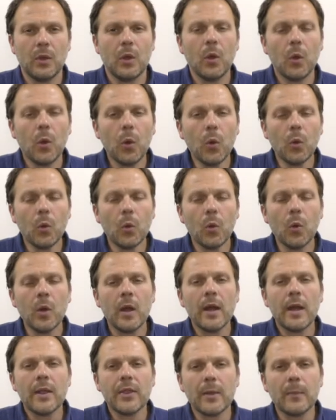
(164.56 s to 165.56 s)
Or
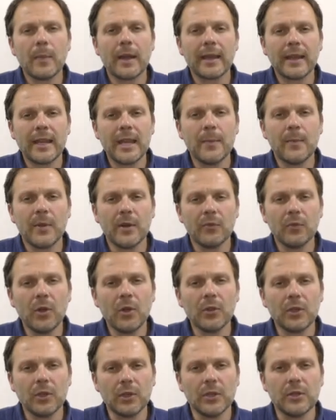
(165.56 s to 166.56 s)
they might keep it
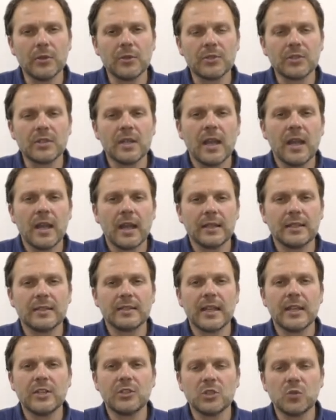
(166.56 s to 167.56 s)
rather loose and
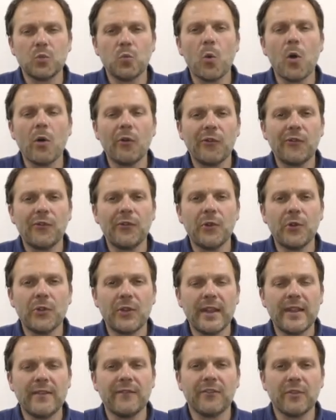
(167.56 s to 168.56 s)
say just what further
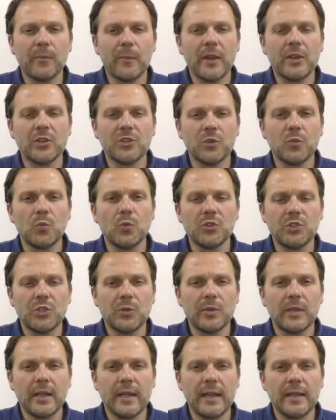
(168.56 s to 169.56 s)
information would you
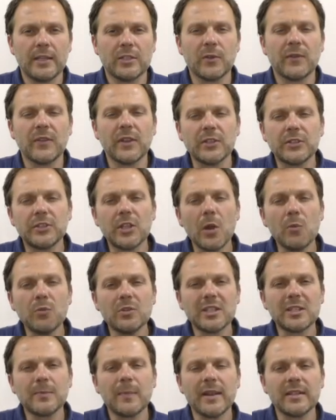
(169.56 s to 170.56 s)
need. So if they don't
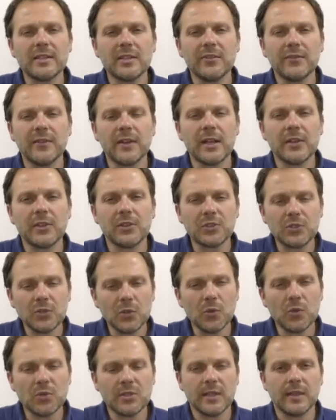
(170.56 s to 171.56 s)
specify the
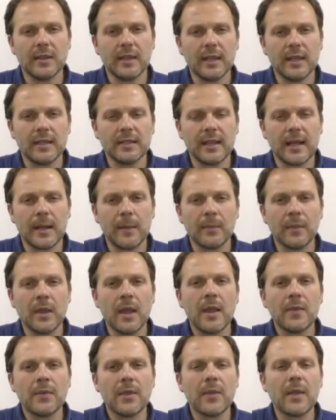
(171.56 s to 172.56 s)
source in the exam,
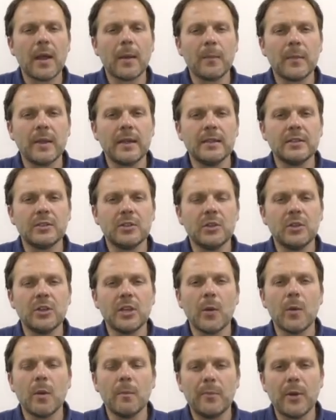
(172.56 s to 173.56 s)
then that means you can
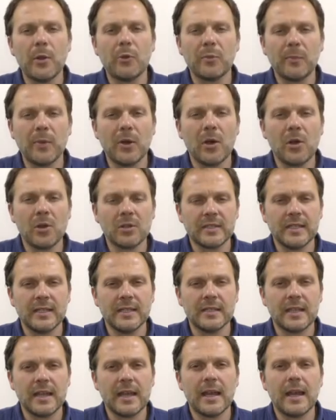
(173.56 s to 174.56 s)
go at both
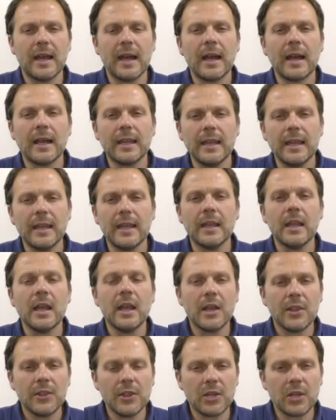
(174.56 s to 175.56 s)
parties there, i.e.
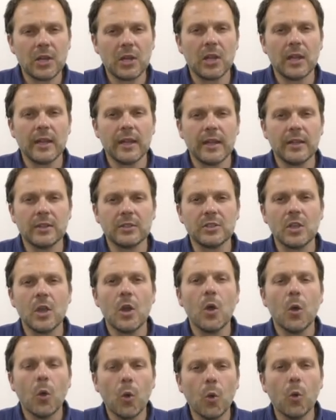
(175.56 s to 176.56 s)
the client
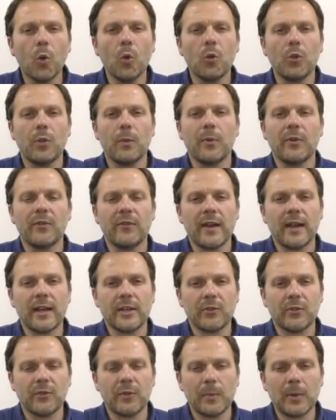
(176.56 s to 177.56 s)
or the
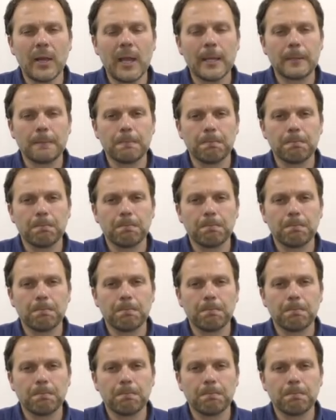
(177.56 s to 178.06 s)
provider of the plan.